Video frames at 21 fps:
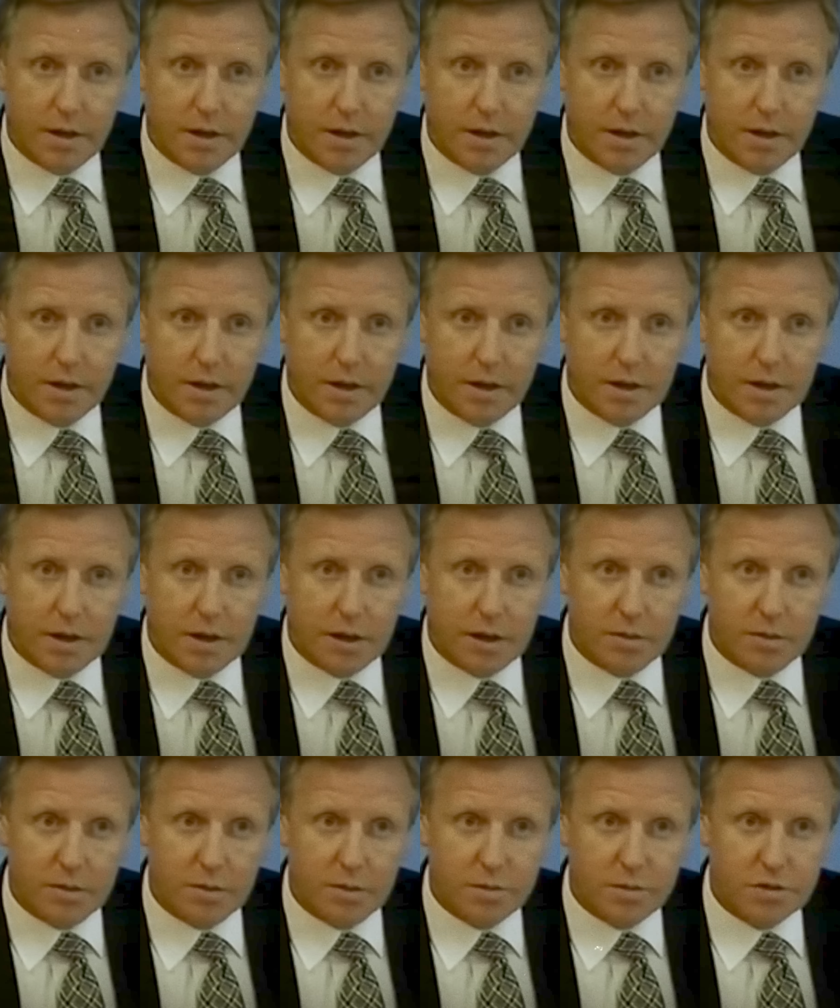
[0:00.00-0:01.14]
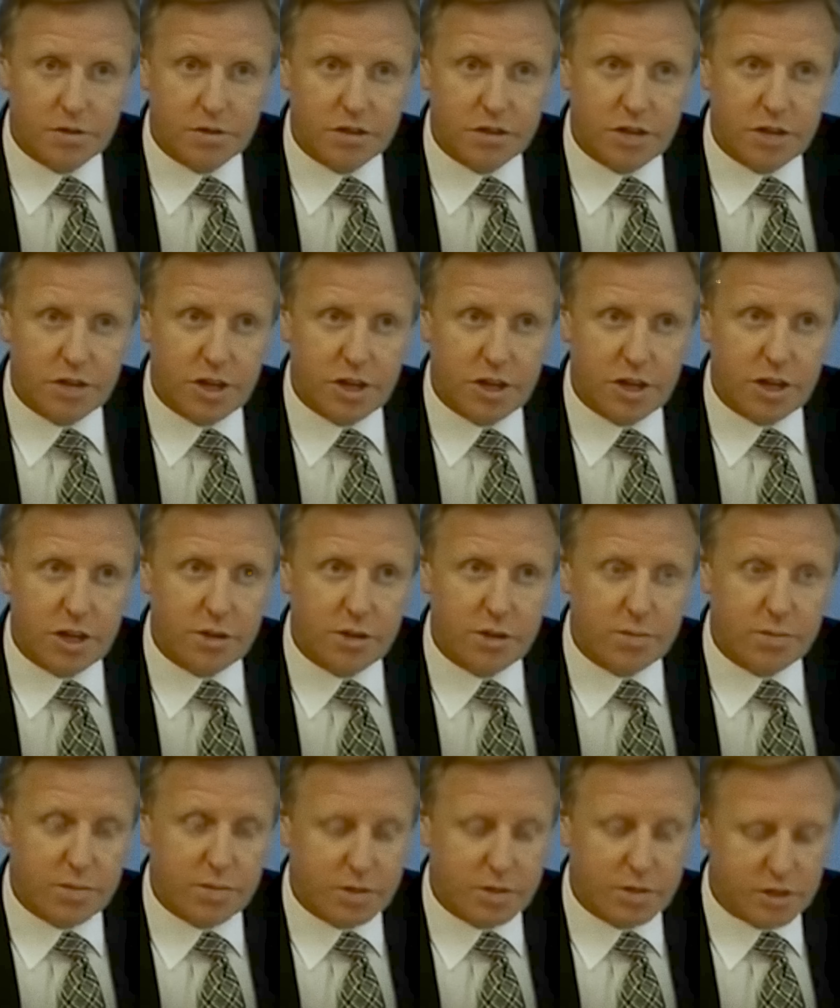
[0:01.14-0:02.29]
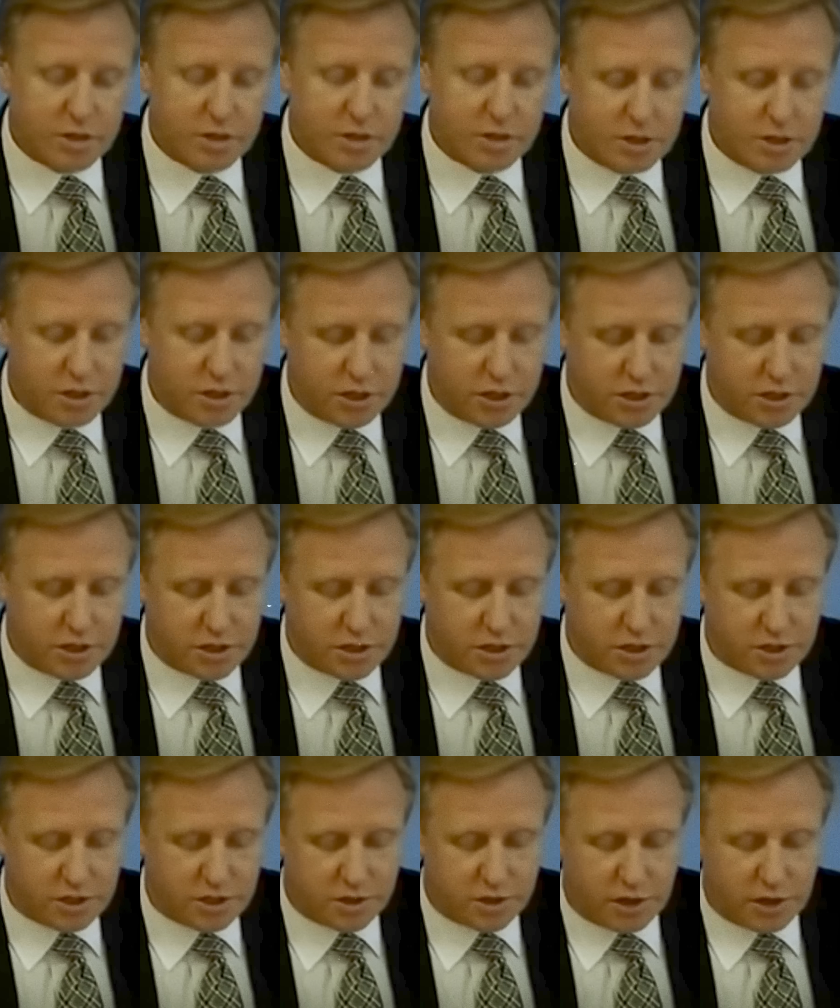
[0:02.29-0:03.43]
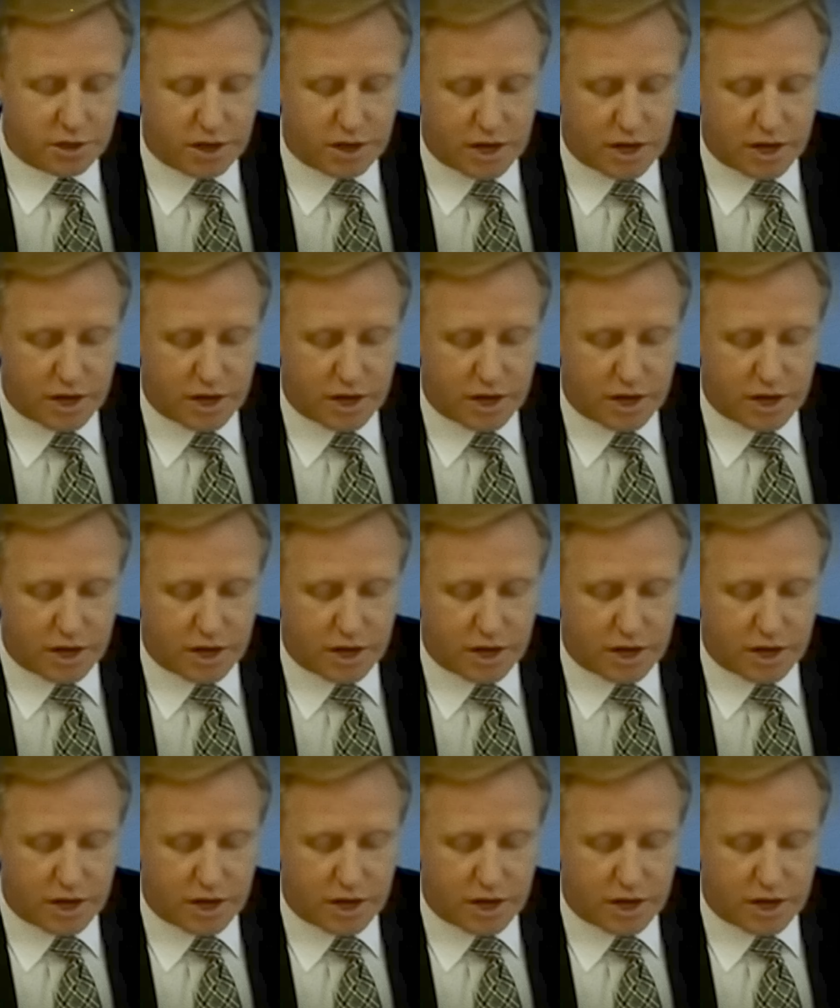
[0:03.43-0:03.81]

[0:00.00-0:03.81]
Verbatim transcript: Superintendent Roy Rainford, now retired, was the